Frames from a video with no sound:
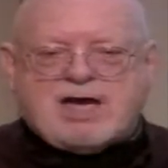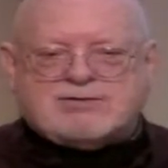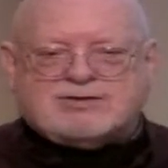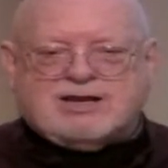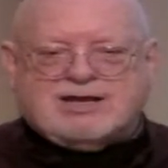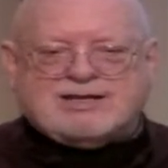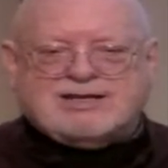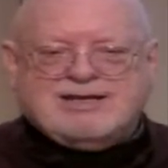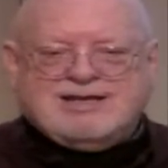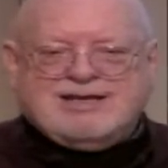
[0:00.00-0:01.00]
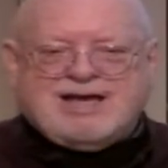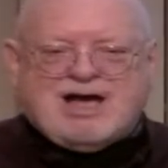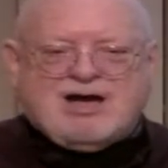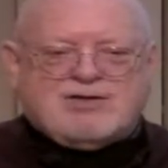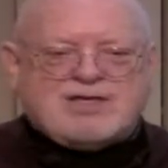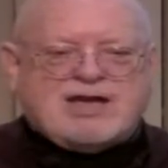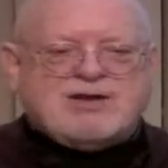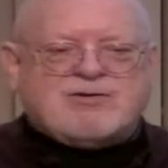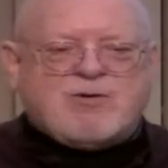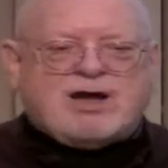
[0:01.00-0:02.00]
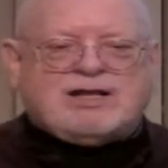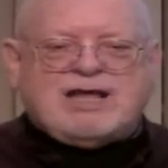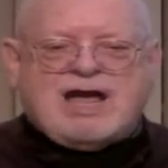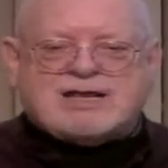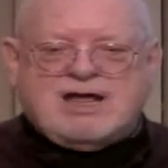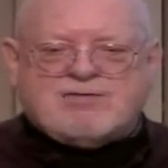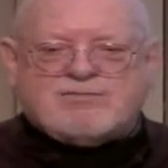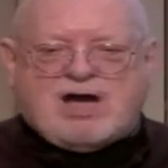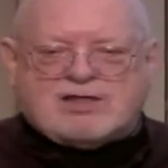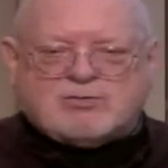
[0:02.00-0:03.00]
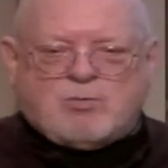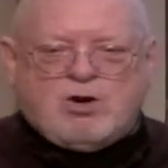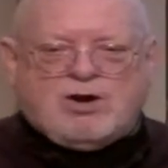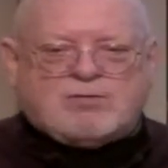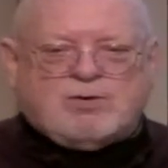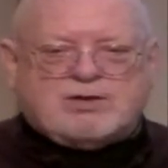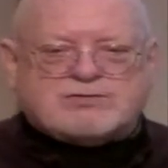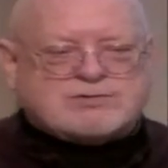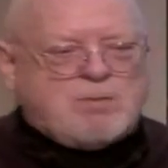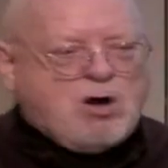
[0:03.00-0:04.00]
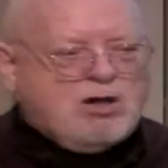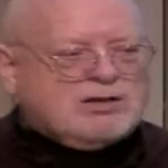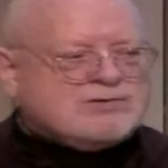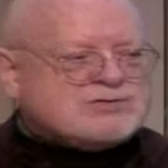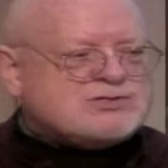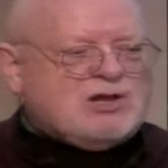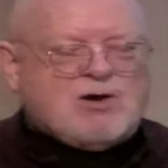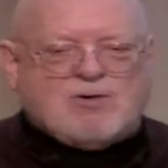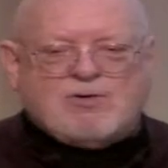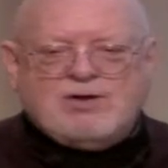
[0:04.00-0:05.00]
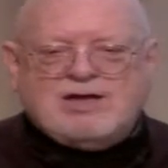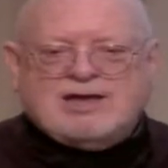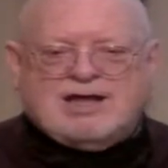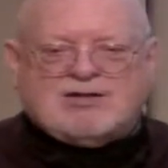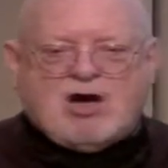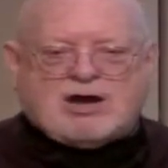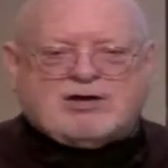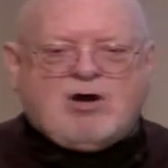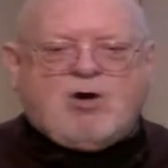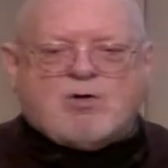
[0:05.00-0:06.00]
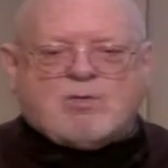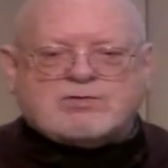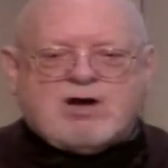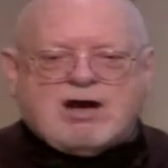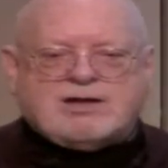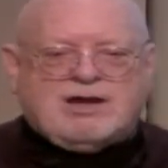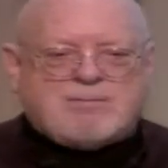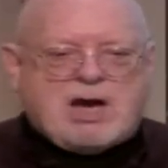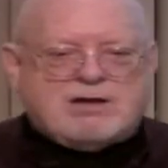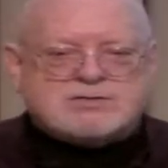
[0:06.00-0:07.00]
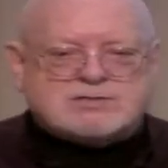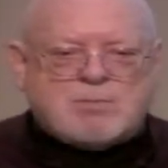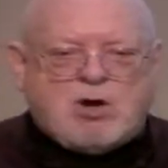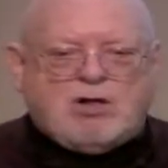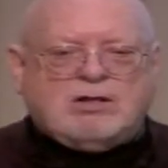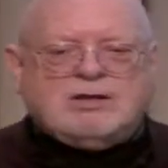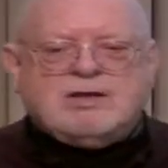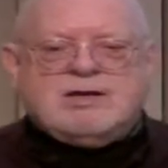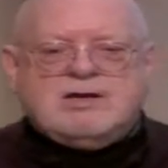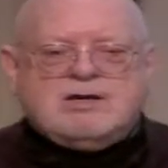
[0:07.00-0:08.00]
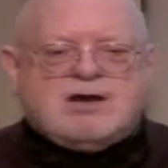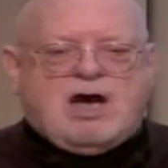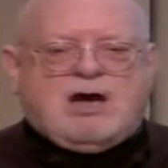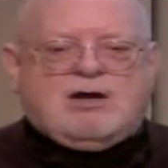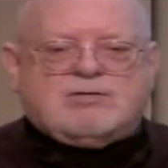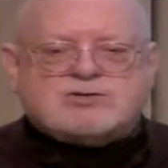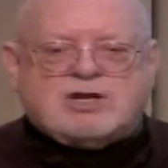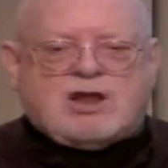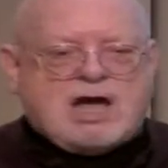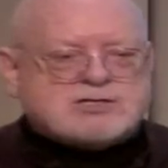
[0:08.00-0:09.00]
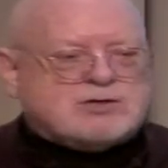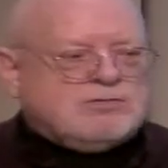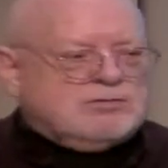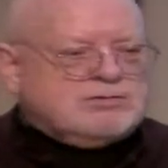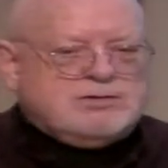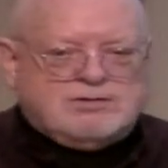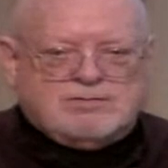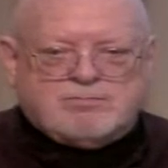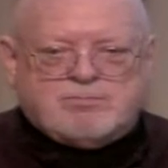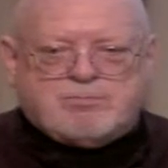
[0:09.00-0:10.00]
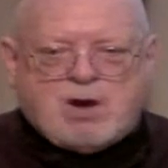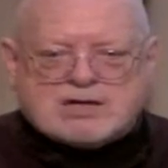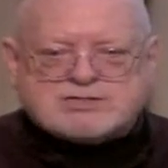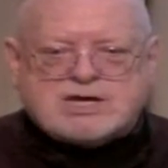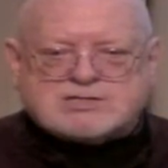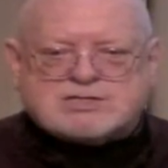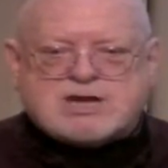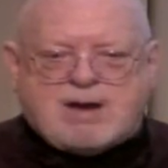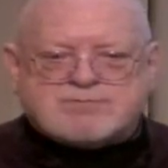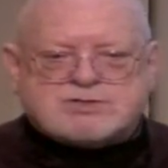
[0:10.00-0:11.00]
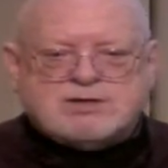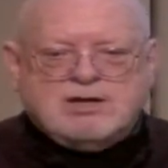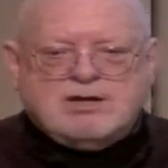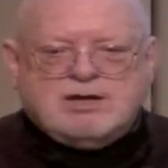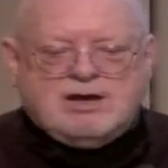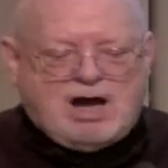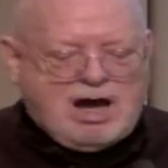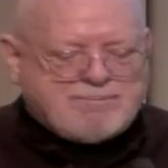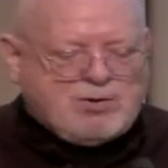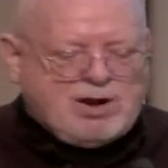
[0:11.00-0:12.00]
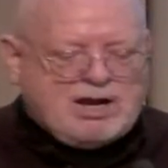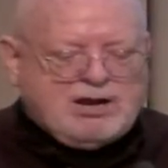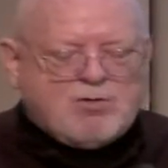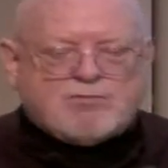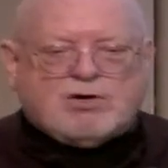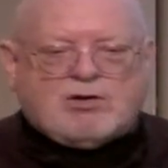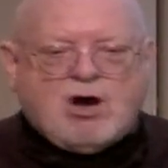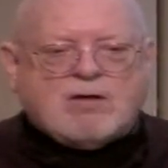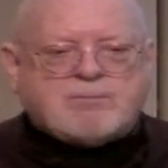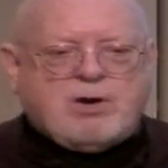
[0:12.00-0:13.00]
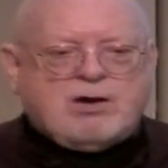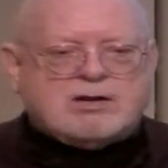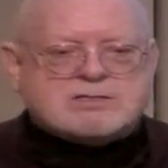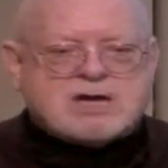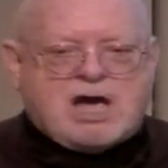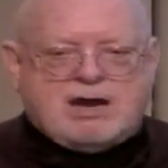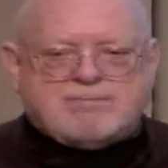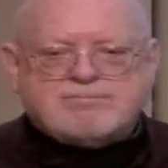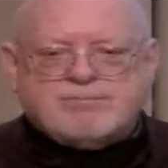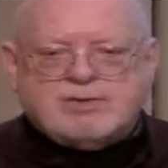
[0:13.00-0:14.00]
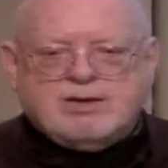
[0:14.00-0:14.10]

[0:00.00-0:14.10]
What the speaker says: has in it, they can quickly identify the word with small and slow and long ago. We're talking about small geological process steps operating over a long period of time